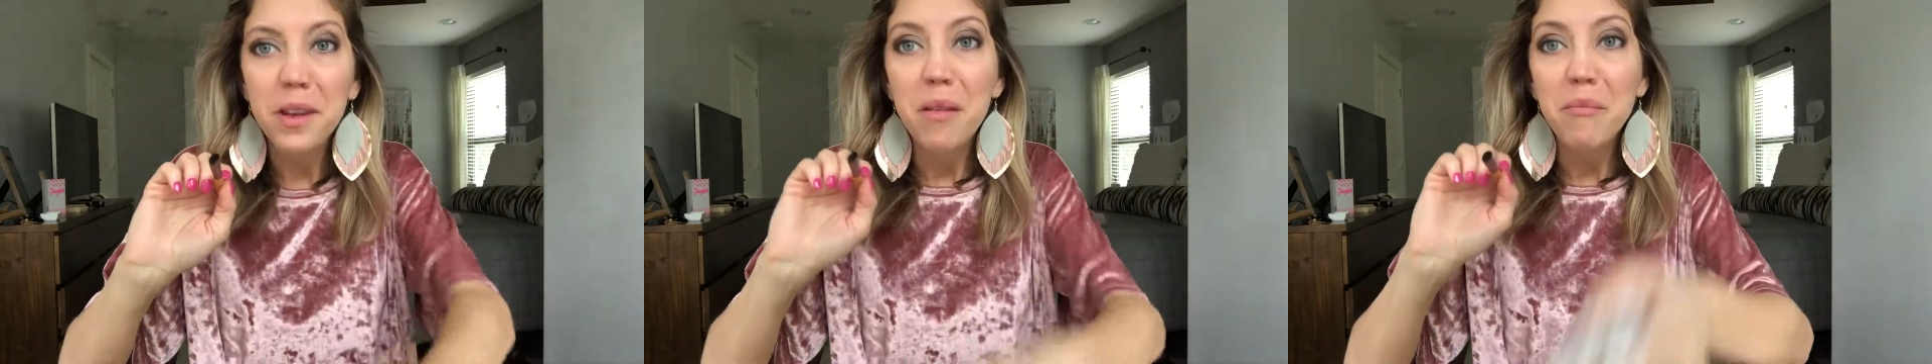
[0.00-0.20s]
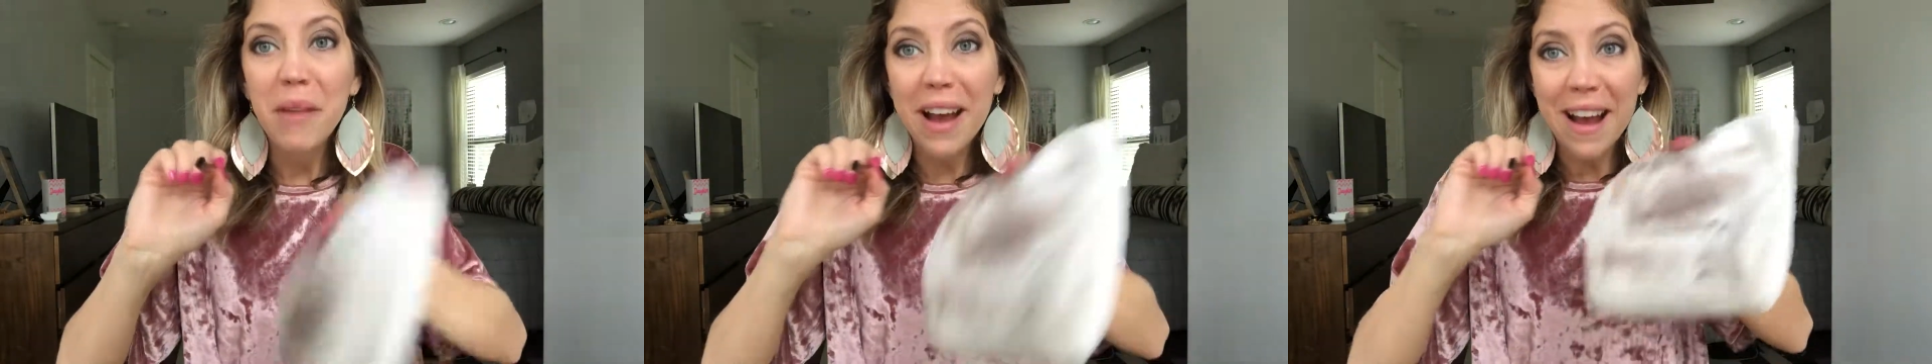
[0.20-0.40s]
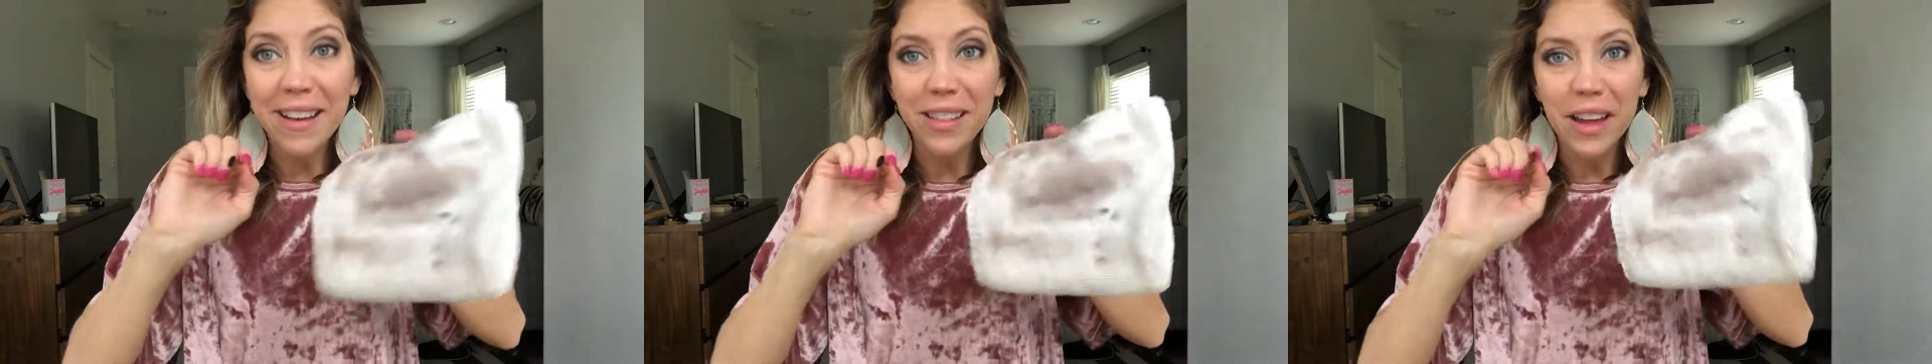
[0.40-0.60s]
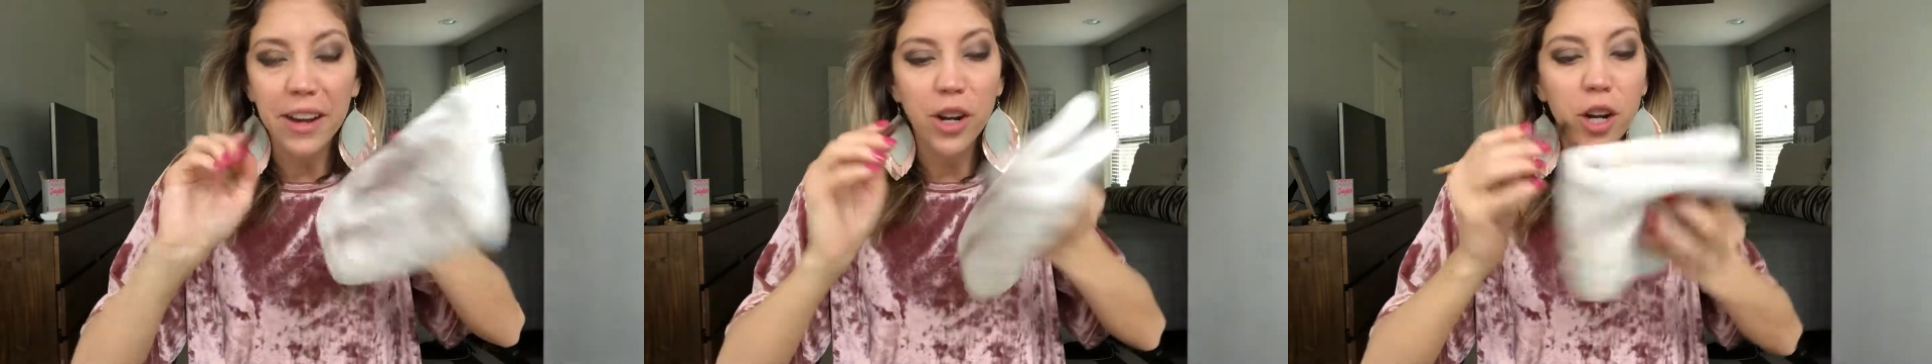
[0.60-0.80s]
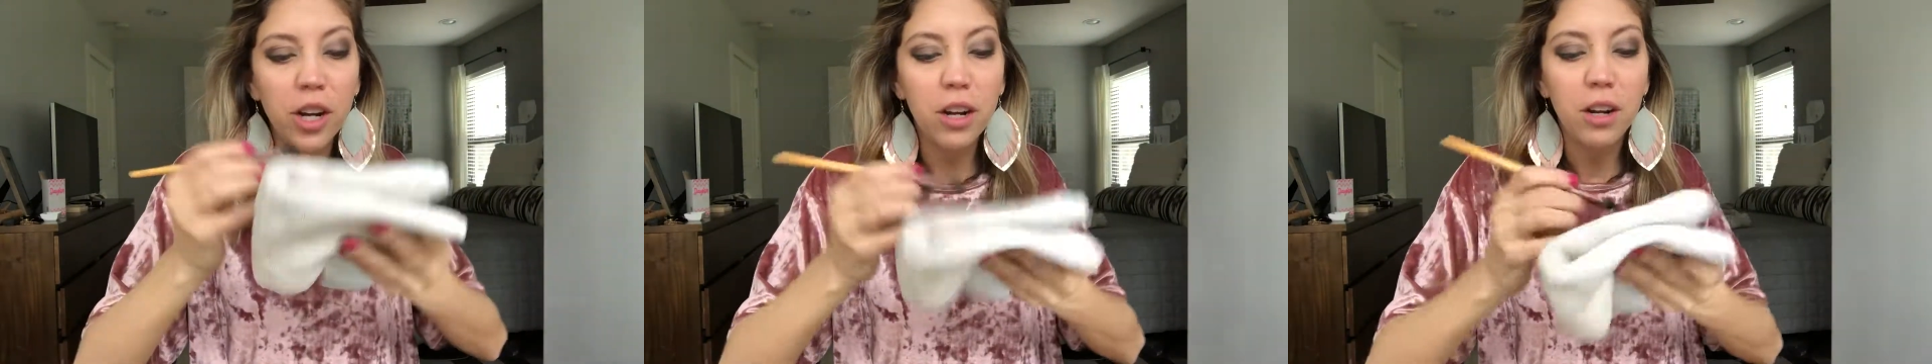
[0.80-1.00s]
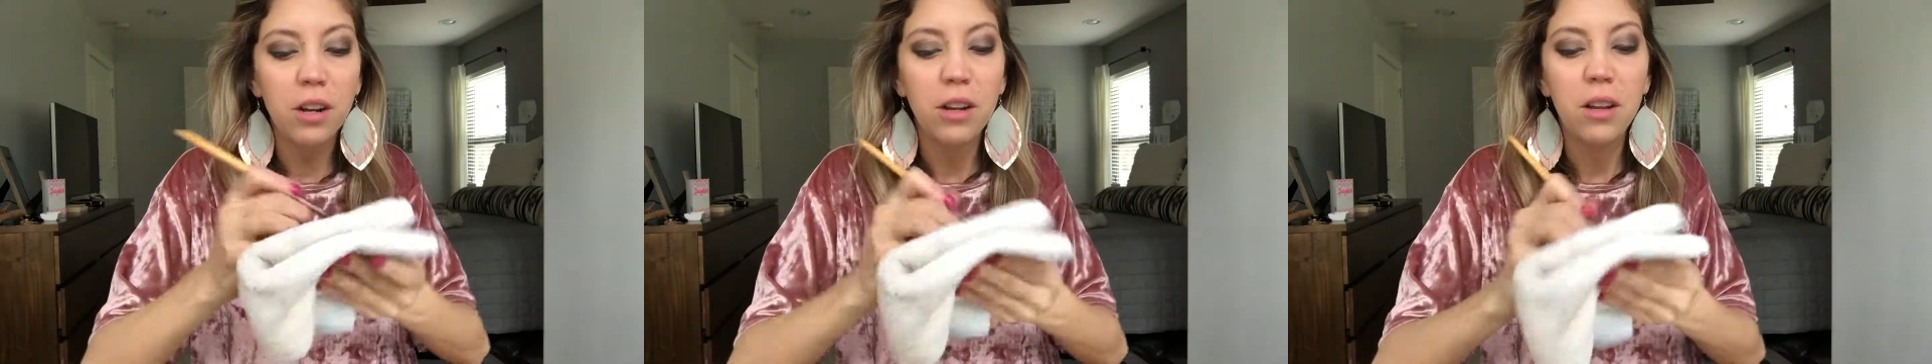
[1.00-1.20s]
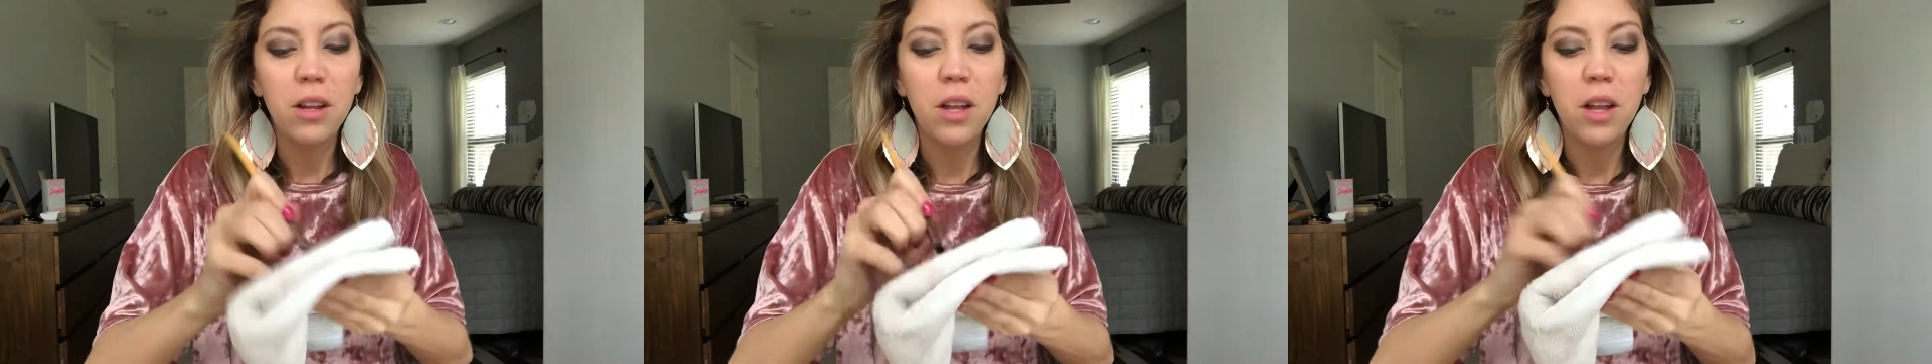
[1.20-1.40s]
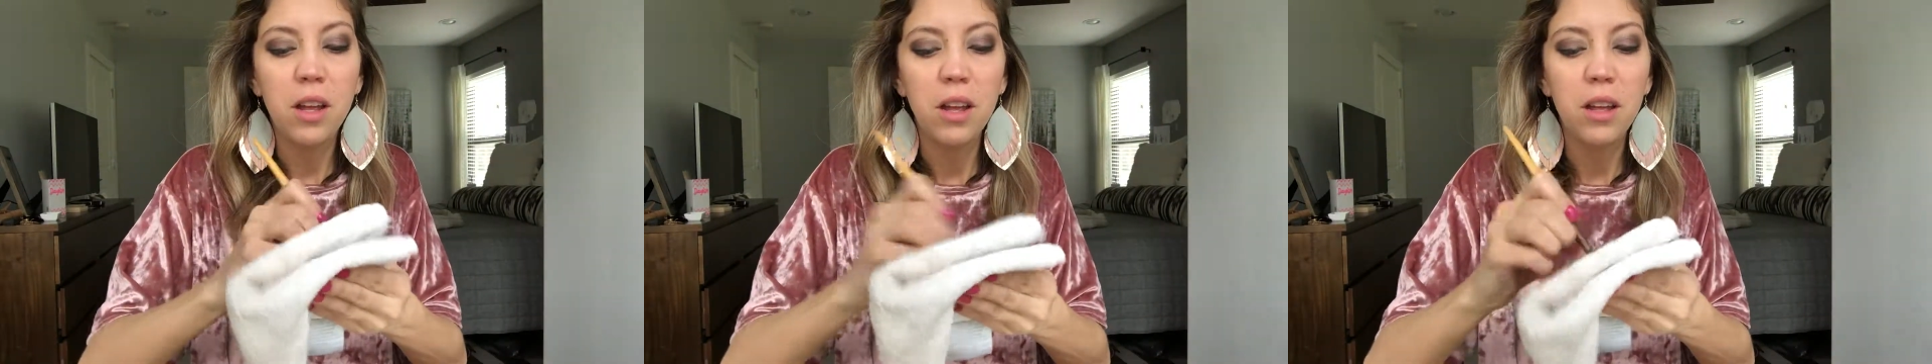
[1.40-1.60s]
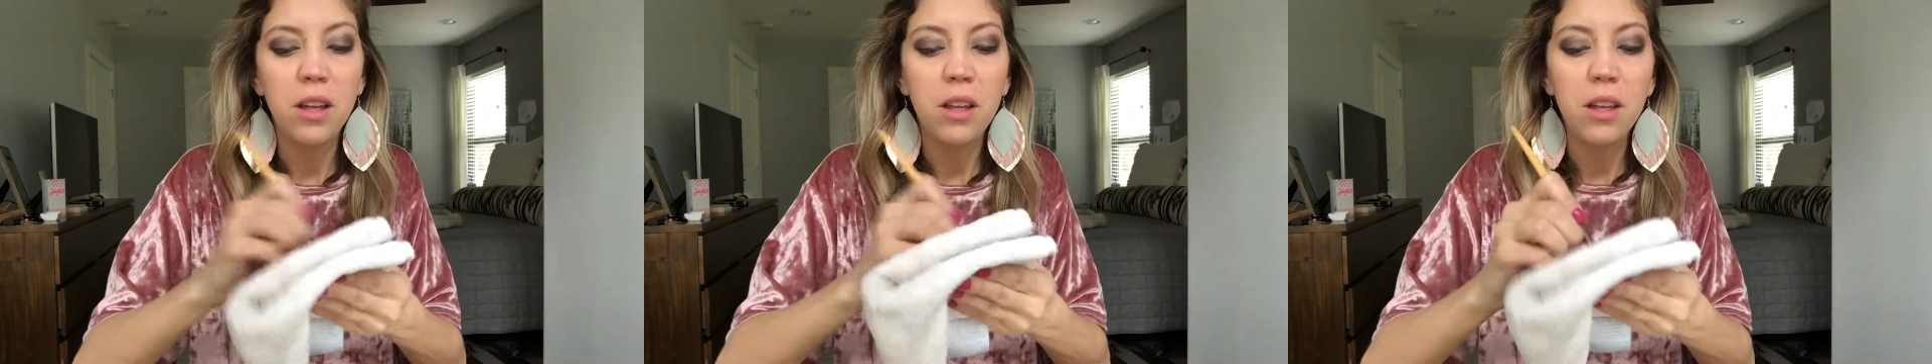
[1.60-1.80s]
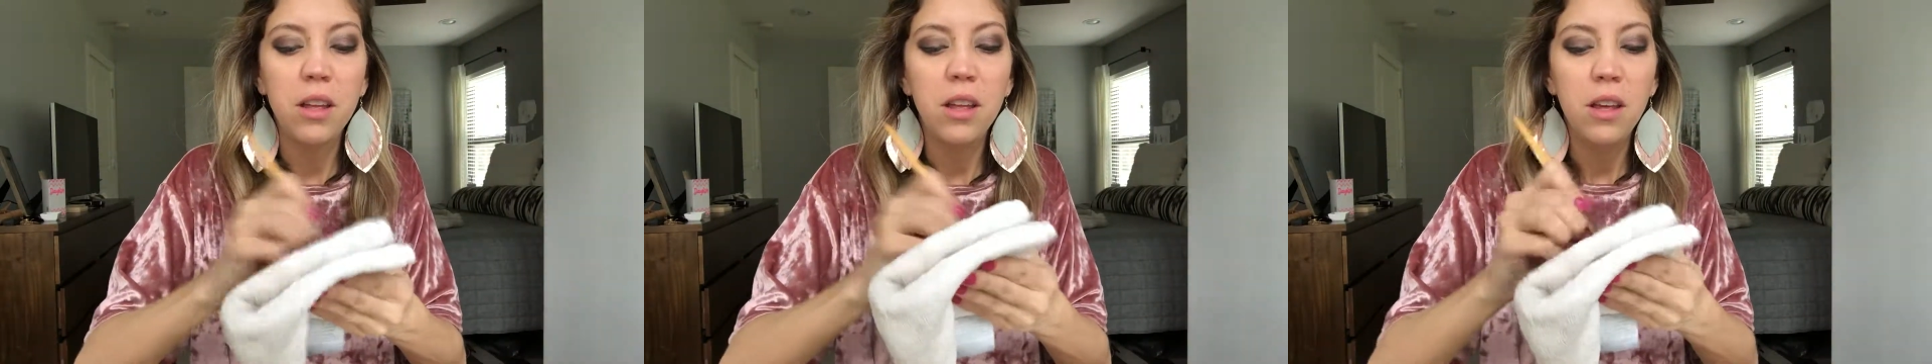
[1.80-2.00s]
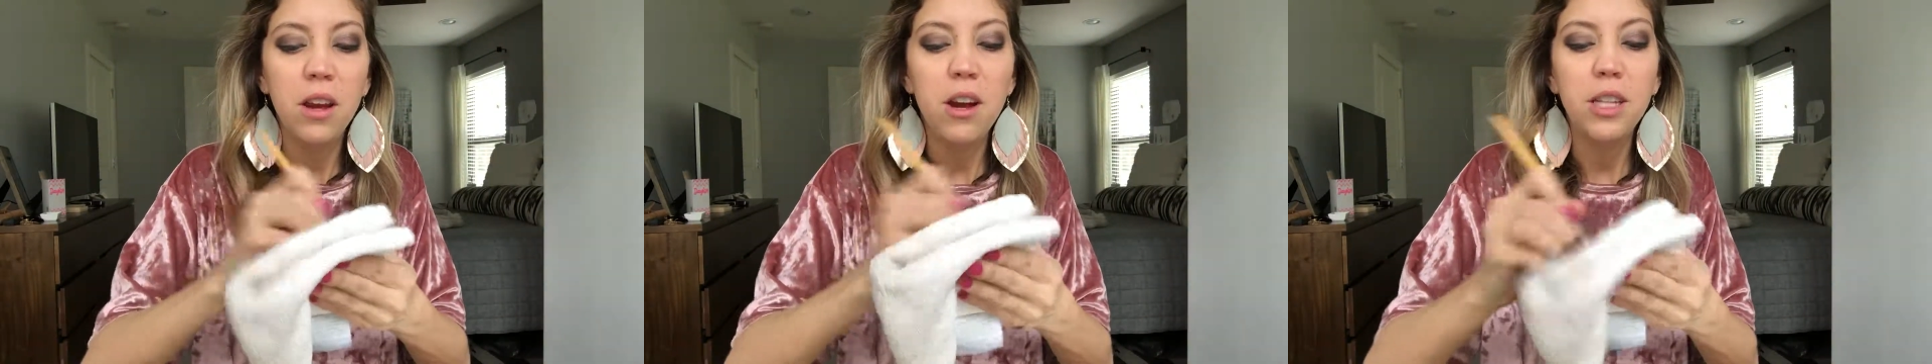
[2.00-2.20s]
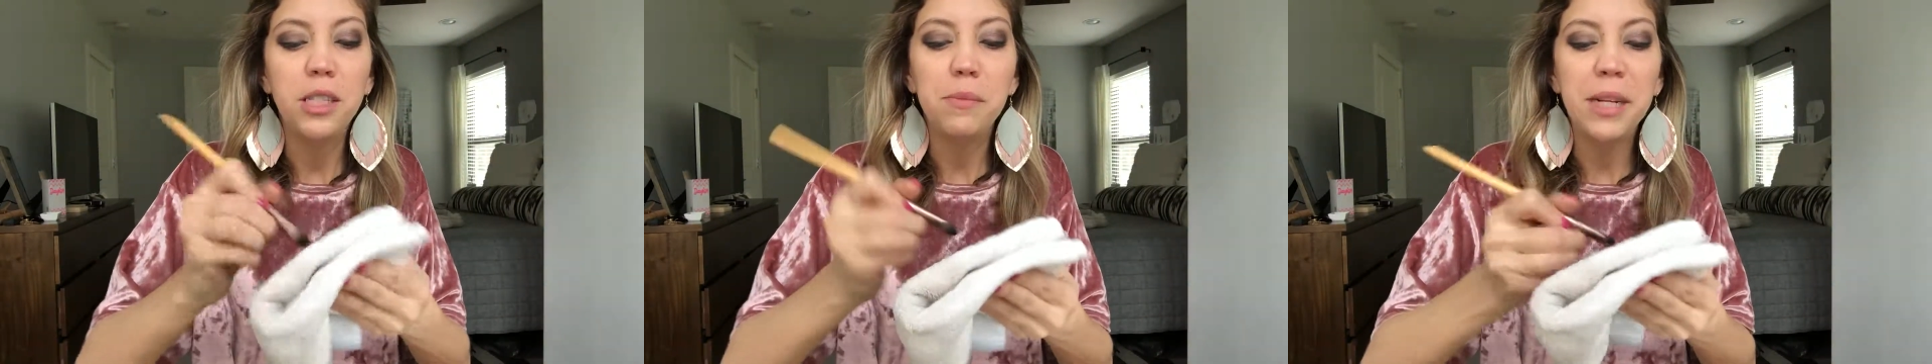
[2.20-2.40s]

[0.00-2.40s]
my eyeliner onto